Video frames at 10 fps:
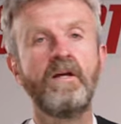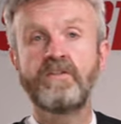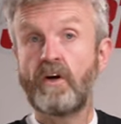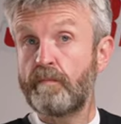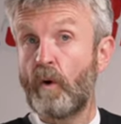
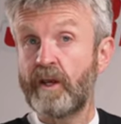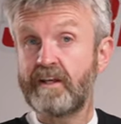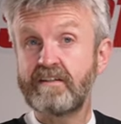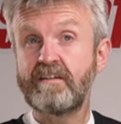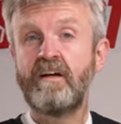So,
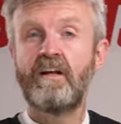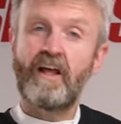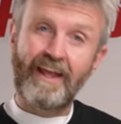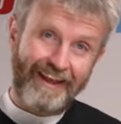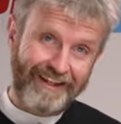pockets.
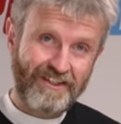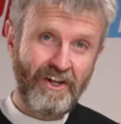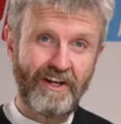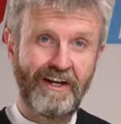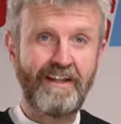
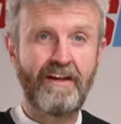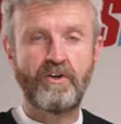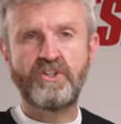Externally, there